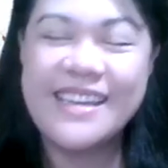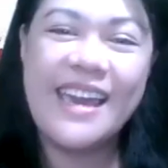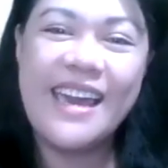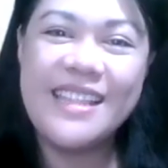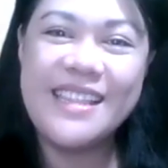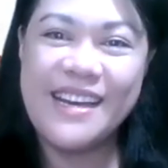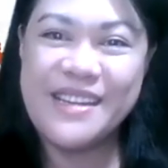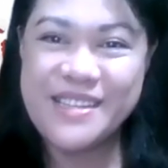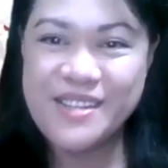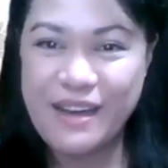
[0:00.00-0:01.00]
Again,
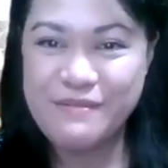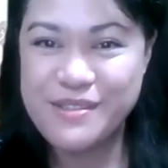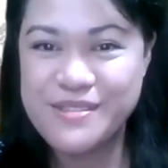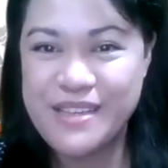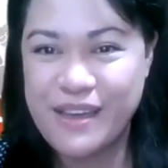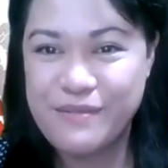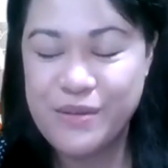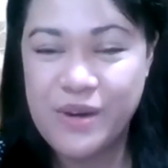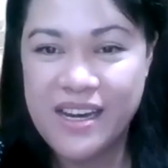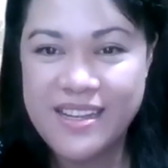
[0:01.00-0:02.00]
uh, good afternoon to
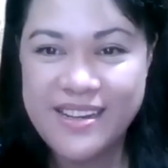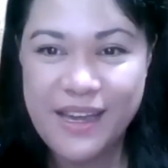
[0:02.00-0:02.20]
everyone.